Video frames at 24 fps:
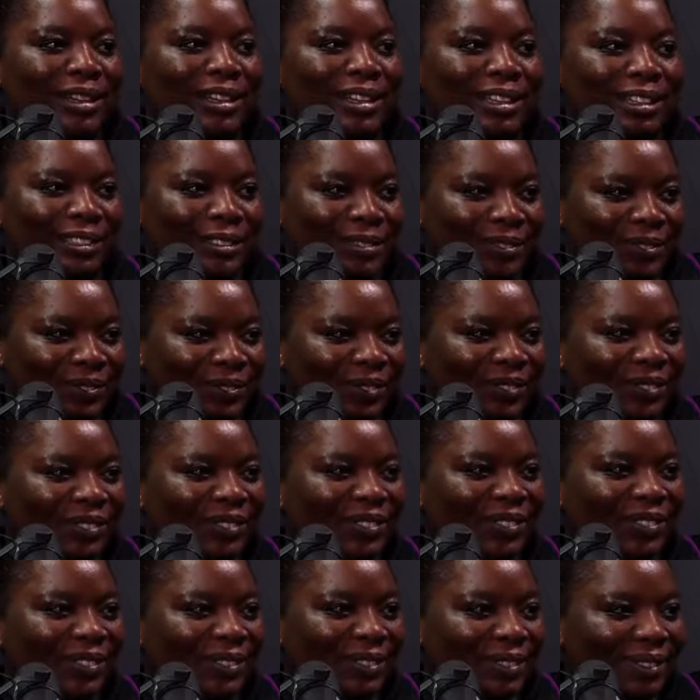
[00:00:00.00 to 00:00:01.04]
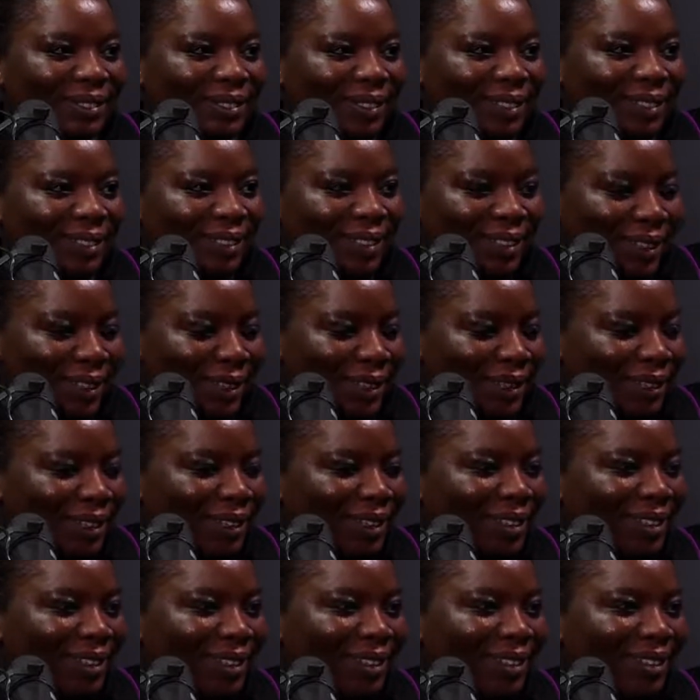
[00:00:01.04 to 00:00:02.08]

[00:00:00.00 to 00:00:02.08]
Yeah, and look, I mean, in terms of